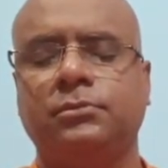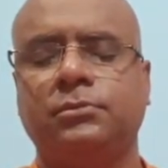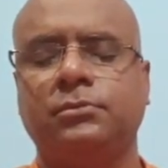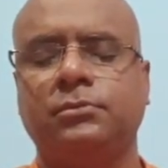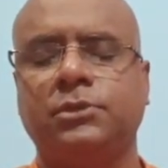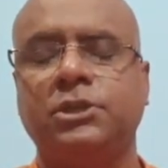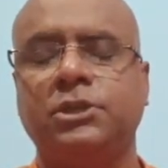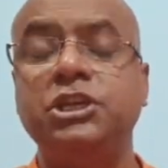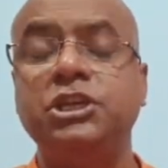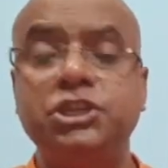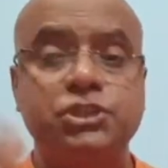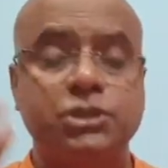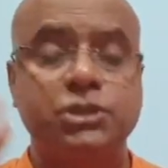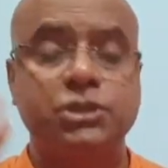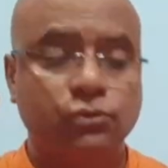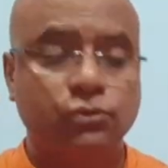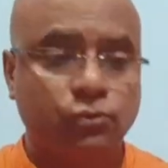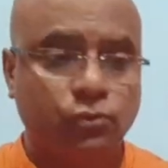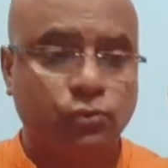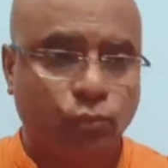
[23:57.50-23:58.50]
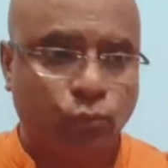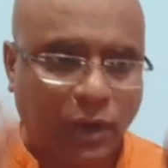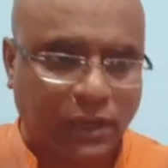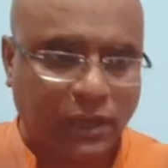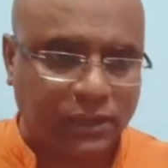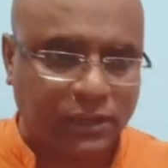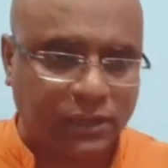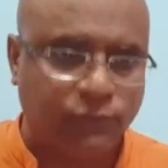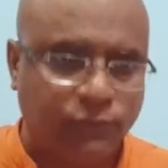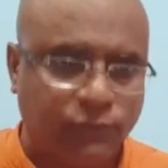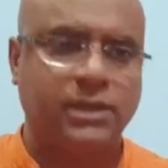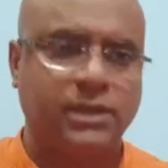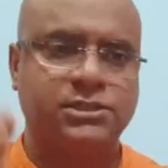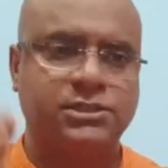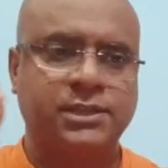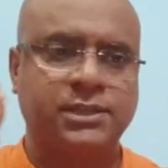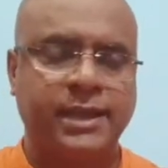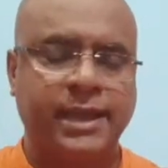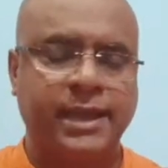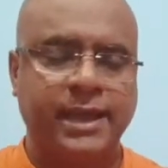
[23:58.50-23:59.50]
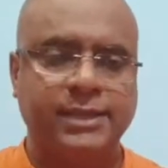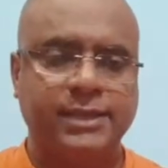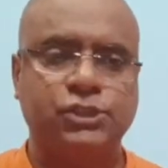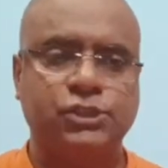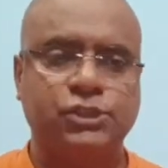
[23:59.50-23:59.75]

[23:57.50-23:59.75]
Each one of us has